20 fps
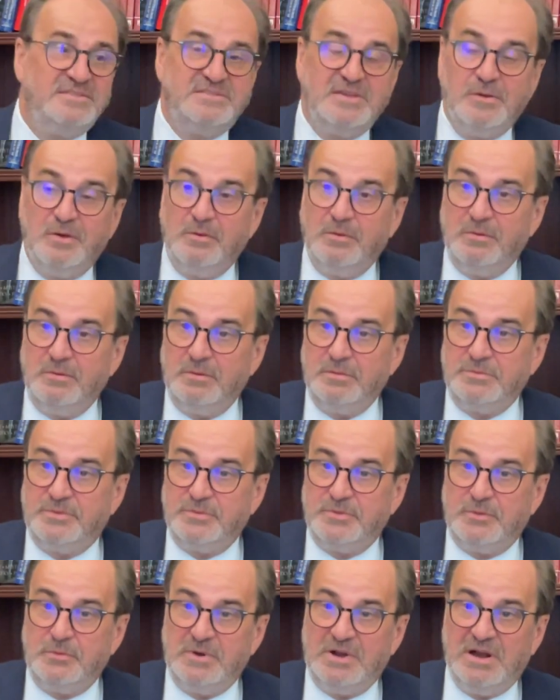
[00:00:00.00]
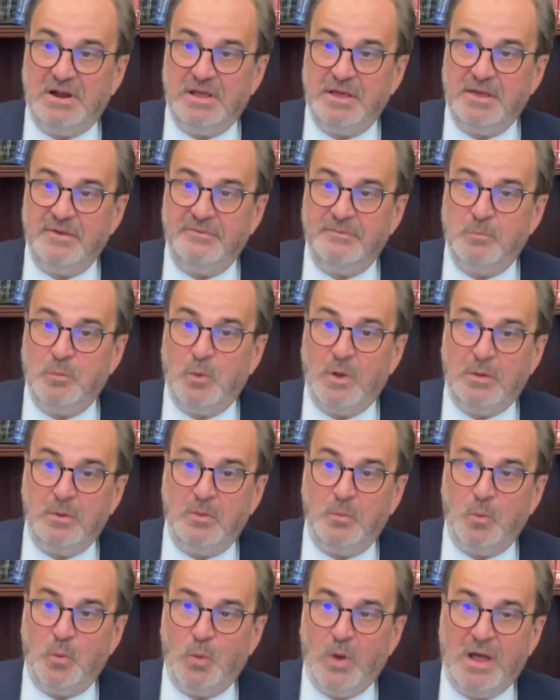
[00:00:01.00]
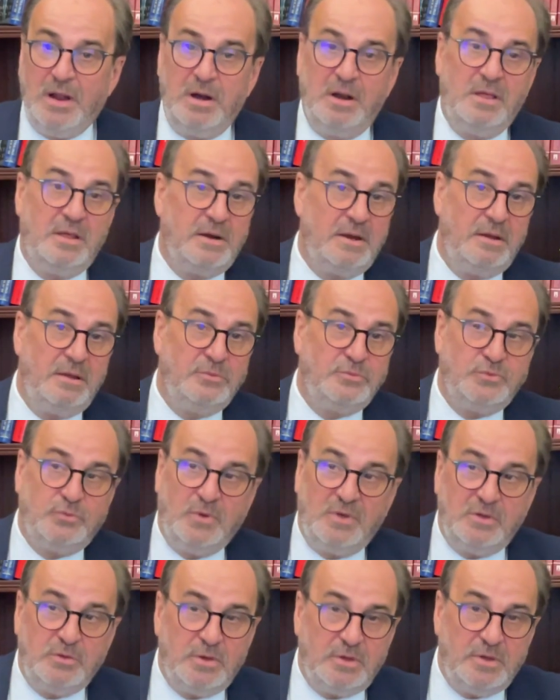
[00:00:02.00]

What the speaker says: So to really well to